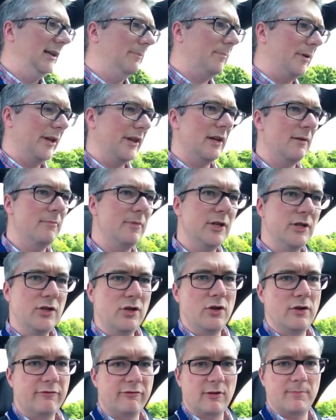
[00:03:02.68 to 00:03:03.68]
But the
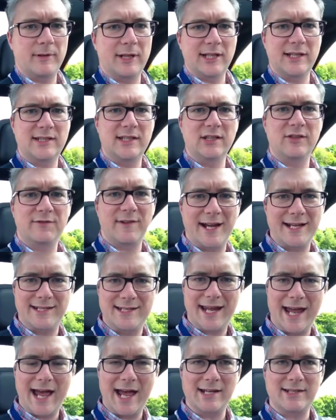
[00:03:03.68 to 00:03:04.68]
maneuverability is
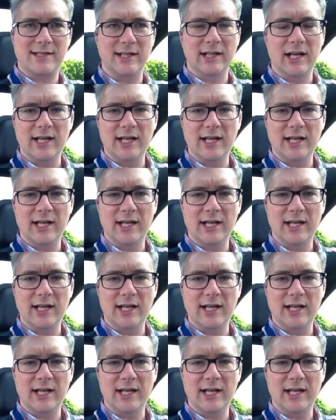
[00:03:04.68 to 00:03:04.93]
fantastic.